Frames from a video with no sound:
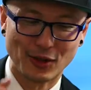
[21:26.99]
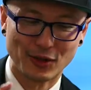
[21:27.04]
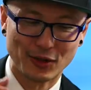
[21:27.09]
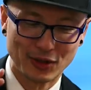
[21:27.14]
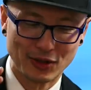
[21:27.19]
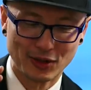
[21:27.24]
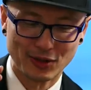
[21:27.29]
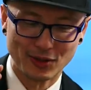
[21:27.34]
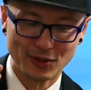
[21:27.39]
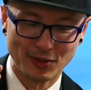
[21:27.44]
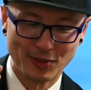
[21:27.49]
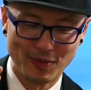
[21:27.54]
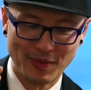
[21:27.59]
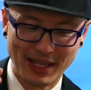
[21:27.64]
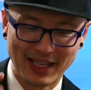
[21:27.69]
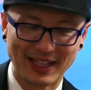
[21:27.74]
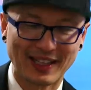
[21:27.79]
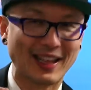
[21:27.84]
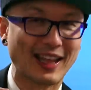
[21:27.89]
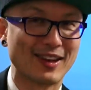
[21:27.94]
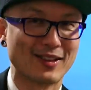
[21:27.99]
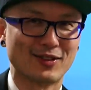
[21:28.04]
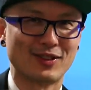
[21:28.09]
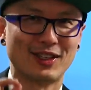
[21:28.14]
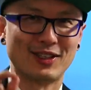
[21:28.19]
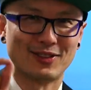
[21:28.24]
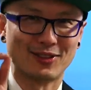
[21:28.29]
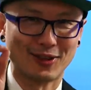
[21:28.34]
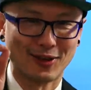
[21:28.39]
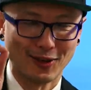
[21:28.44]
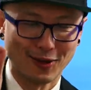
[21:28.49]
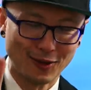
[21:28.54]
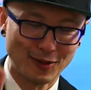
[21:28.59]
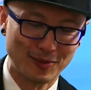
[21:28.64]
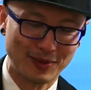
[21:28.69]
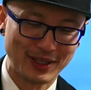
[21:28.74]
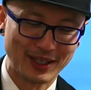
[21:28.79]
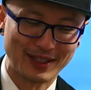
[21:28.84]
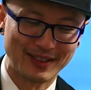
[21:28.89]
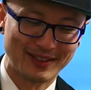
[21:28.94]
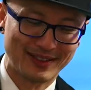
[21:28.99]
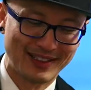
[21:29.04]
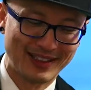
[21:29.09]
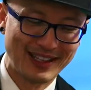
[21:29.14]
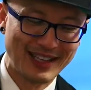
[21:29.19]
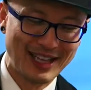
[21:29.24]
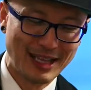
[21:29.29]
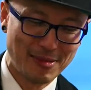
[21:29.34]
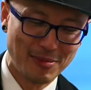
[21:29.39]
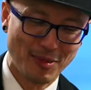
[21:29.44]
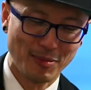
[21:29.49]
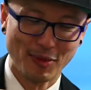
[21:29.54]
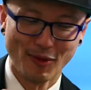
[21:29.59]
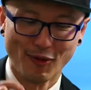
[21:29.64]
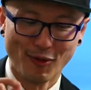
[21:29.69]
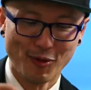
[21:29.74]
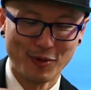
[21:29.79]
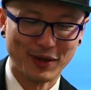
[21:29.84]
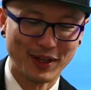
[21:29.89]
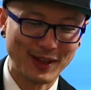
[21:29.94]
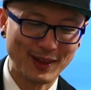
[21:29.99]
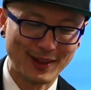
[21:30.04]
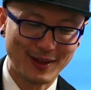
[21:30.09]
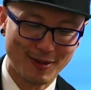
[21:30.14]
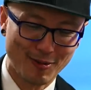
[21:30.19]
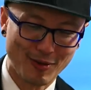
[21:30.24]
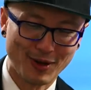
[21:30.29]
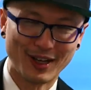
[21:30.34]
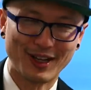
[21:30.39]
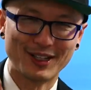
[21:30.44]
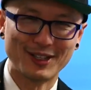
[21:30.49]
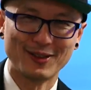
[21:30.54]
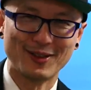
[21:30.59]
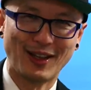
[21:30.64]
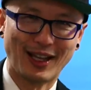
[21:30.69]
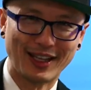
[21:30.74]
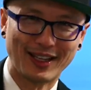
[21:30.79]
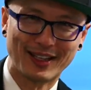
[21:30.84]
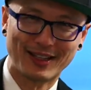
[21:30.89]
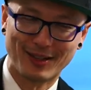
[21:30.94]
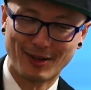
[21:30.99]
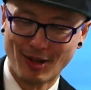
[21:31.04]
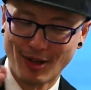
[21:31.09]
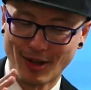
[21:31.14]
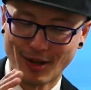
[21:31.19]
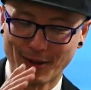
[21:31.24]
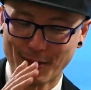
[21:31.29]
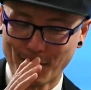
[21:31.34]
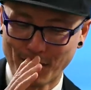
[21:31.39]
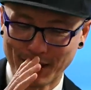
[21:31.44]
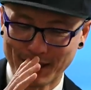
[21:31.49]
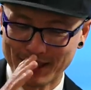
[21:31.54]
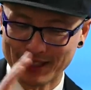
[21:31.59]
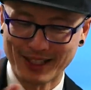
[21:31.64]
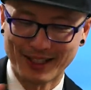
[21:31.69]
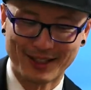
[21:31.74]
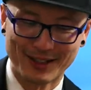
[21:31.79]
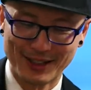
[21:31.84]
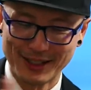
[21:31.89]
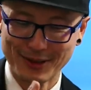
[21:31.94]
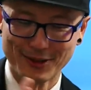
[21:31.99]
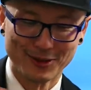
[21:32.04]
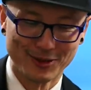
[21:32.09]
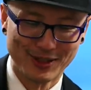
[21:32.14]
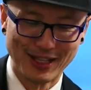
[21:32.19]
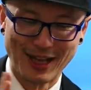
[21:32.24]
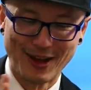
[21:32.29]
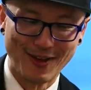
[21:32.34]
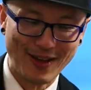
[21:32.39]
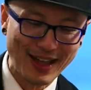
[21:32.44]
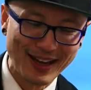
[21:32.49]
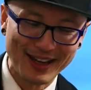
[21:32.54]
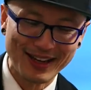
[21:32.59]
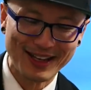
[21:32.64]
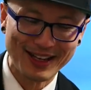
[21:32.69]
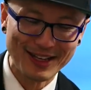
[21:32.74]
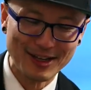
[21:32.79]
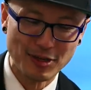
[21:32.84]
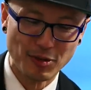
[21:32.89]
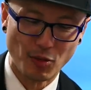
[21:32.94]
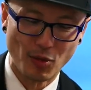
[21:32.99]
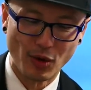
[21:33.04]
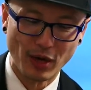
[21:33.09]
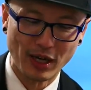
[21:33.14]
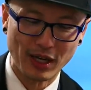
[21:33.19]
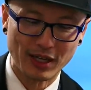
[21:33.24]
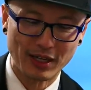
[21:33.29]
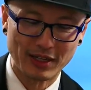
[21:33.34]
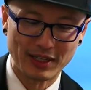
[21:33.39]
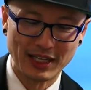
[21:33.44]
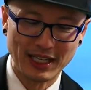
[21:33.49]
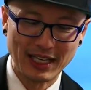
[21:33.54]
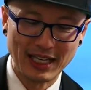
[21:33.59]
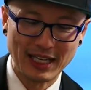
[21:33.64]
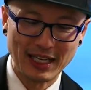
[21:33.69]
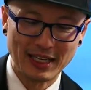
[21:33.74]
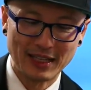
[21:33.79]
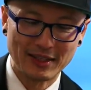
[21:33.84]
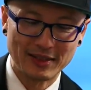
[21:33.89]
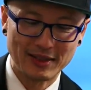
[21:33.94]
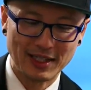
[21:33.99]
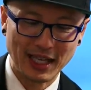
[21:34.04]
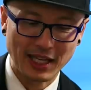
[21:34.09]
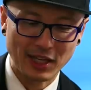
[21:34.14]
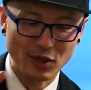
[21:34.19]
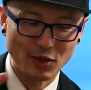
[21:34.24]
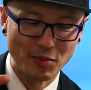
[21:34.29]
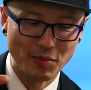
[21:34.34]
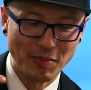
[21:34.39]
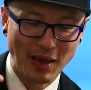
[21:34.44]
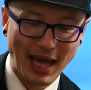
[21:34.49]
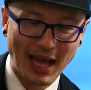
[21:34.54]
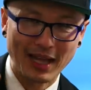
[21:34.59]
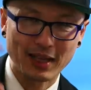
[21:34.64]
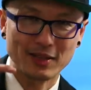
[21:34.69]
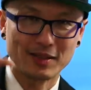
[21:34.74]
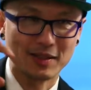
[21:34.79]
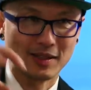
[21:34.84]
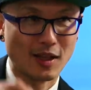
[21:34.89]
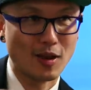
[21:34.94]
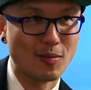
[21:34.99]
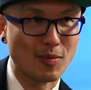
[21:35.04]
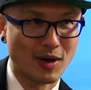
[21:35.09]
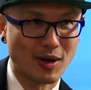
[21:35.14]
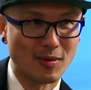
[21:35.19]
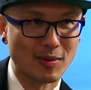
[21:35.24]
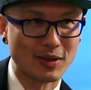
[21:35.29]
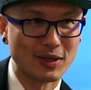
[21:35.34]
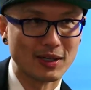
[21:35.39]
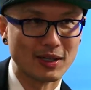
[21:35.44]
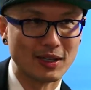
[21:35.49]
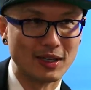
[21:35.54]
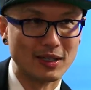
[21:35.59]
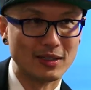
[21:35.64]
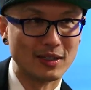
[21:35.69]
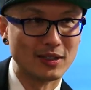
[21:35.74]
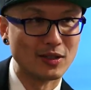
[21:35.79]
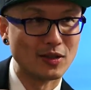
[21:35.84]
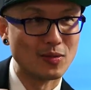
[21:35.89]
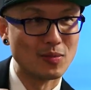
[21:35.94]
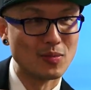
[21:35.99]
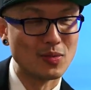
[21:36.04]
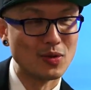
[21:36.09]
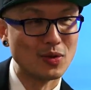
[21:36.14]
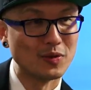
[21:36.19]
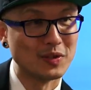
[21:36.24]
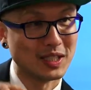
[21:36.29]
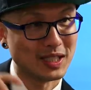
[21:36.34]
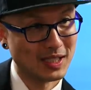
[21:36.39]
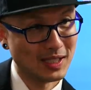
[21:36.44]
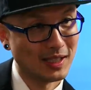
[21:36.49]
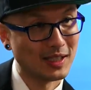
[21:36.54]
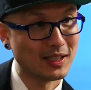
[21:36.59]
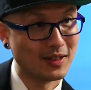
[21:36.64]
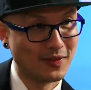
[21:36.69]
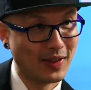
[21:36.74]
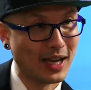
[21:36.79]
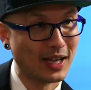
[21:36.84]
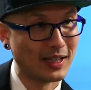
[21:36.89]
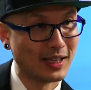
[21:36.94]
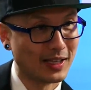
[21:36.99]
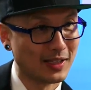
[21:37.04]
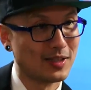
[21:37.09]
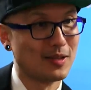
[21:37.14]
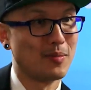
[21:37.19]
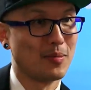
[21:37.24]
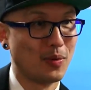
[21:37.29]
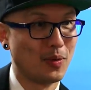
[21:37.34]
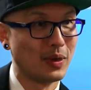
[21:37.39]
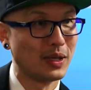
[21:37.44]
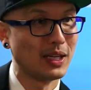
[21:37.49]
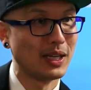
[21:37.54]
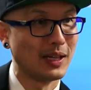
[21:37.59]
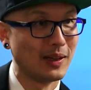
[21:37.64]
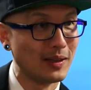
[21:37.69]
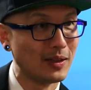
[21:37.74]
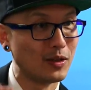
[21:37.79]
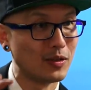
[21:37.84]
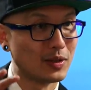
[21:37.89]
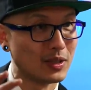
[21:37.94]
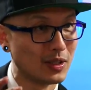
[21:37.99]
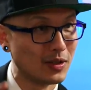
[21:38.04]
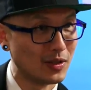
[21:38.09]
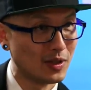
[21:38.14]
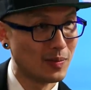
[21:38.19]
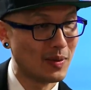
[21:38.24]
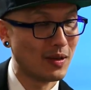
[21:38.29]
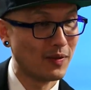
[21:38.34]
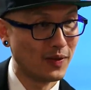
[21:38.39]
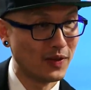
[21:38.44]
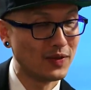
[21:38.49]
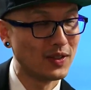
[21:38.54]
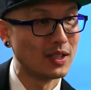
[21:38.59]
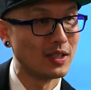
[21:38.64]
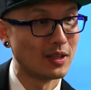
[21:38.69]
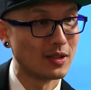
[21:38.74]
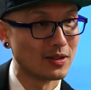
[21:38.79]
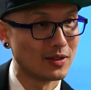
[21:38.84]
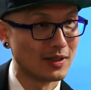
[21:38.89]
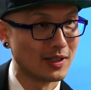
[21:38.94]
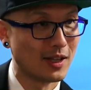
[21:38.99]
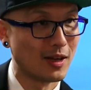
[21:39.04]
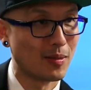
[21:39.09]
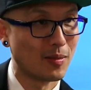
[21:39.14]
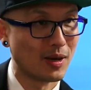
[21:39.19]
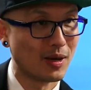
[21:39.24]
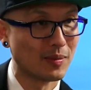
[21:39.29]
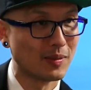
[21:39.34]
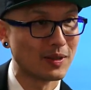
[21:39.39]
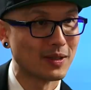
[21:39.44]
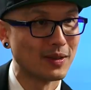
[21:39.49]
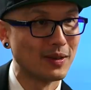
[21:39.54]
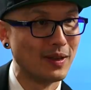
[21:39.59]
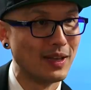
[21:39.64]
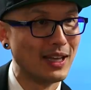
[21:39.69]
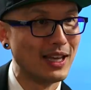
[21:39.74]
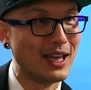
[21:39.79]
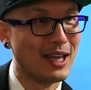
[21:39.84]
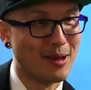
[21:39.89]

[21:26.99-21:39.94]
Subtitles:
is going to make a lot of sense in a little bit. But before we get there, we're going to do like a Quentin Tarantino style edit here. We're going to take you back to Santa Barbara, and then you moved to Silicon Valley at some point. I think you said you spent 15 years in Santa Barbara.